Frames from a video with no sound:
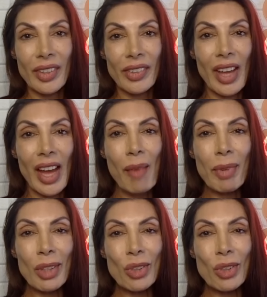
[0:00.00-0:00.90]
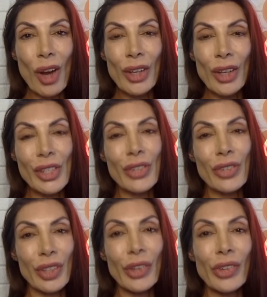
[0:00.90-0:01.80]
So, how much longer do you
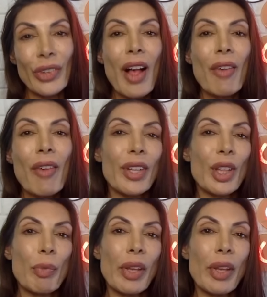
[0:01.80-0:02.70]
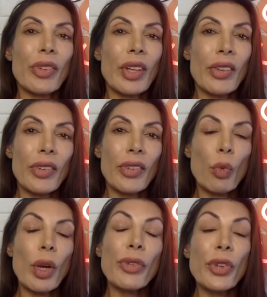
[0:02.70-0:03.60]
see yourself in the business?
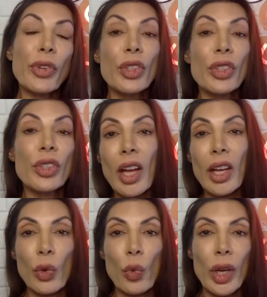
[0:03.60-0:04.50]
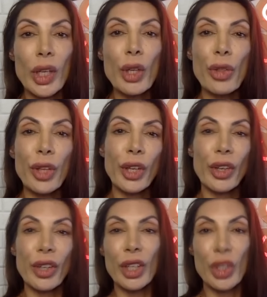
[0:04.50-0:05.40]
And once you're done, what do you think you're
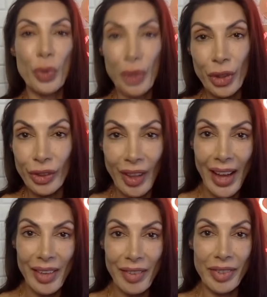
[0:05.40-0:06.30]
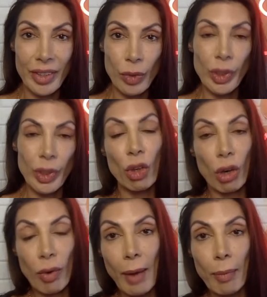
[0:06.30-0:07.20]
going to do with your life when you
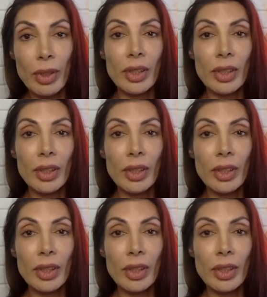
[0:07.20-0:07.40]
grow up?